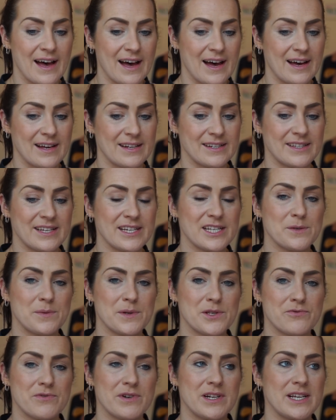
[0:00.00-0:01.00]
And this
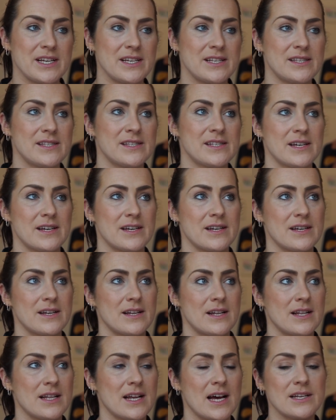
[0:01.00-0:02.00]
was released
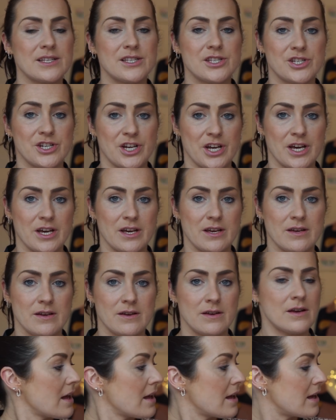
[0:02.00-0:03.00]
last year.
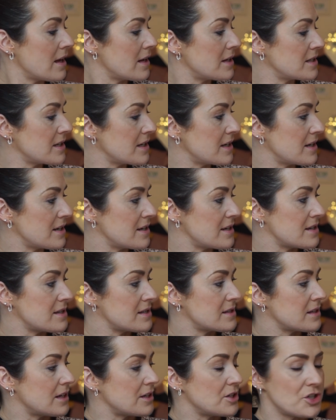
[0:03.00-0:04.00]
It
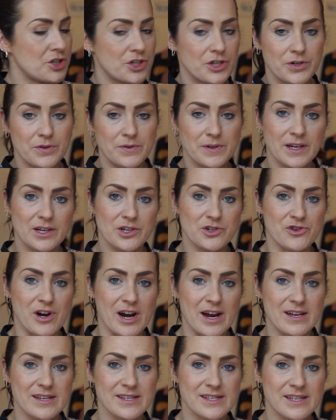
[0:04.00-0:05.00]
is a tunic
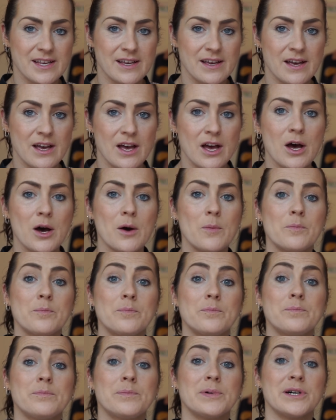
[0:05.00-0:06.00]
dress,
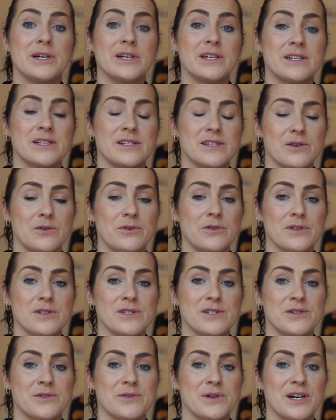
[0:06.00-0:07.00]
but it's
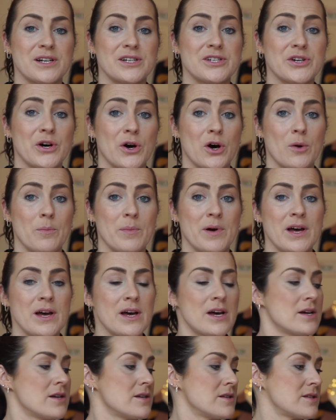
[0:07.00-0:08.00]
also a top.
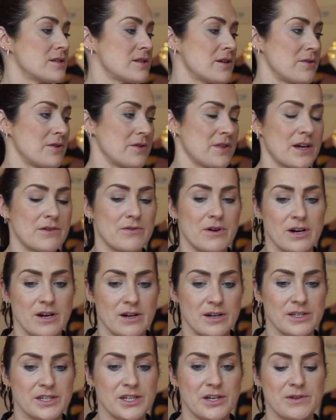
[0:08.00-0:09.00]
So there
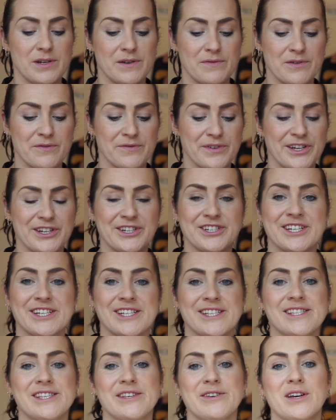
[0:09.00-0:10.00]
are two different
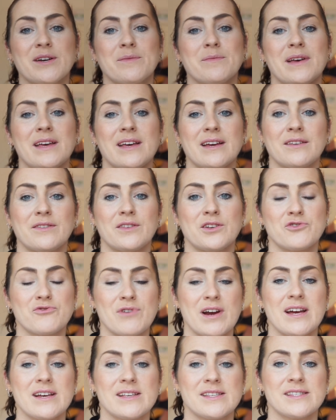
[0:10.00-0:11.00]
versions. You can make the
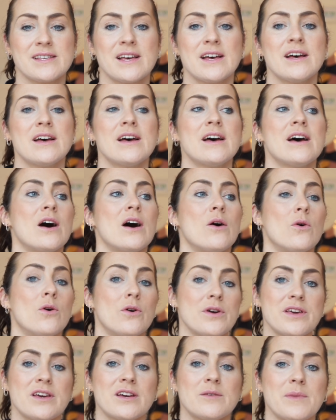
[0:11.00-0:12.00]
dress
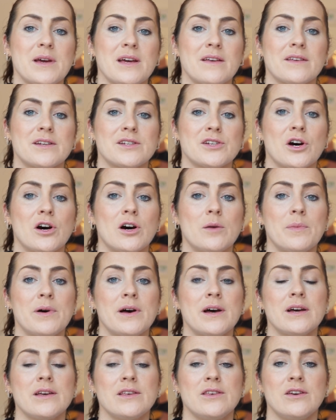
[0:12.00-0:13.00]
or you can make the top.
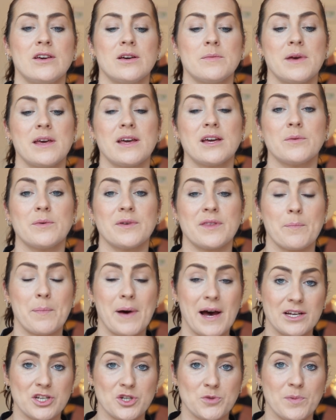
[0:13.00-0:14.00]
You can make it with a
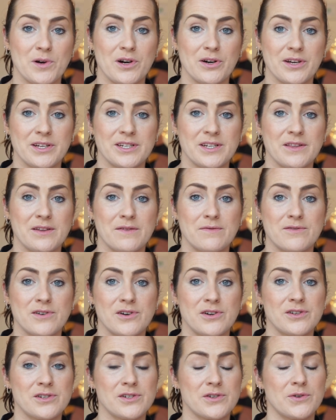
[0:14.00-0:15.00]
patch pocket on the
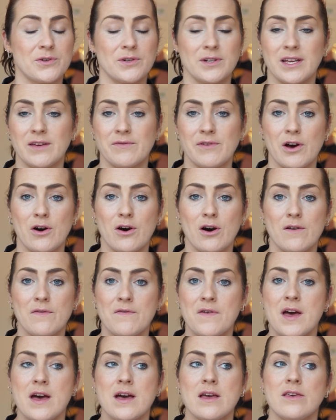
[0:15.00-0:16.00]
front or leave it
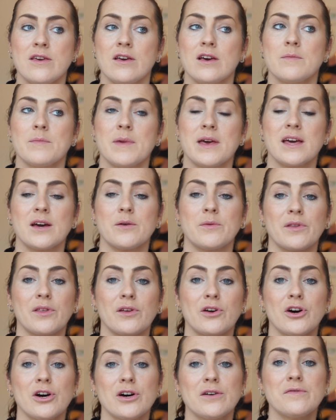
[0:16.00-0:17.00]
off. You can make it
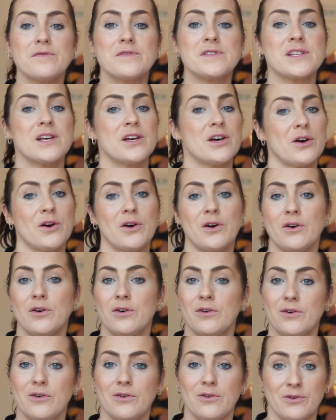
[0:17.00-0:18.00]
with cuffs
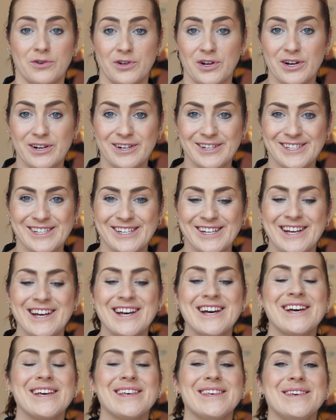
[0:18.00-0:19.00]
or not.
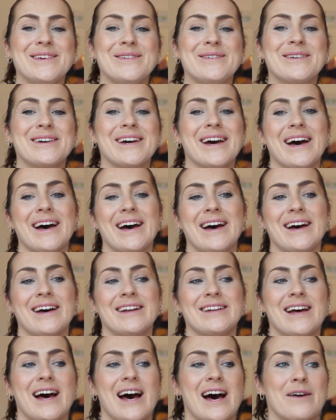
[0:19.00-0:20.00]
You
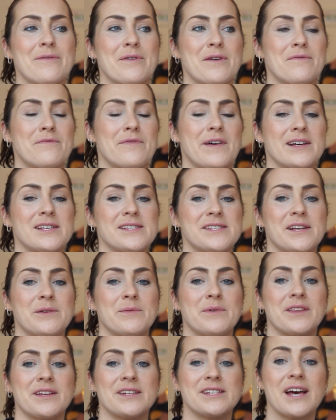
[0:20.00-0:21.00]
can have it fastening
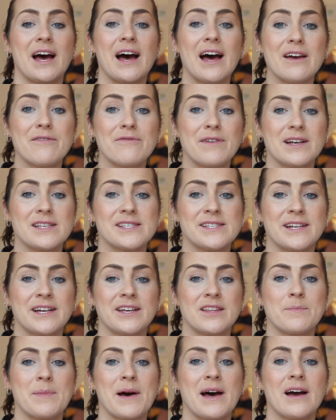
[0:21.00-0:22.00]
with a tie fastening
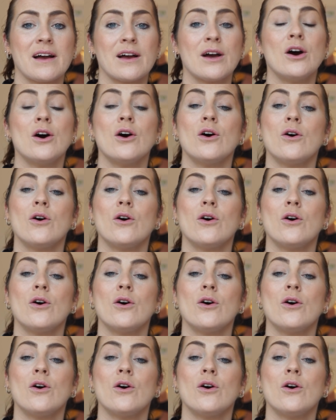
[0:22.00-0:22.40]
at the back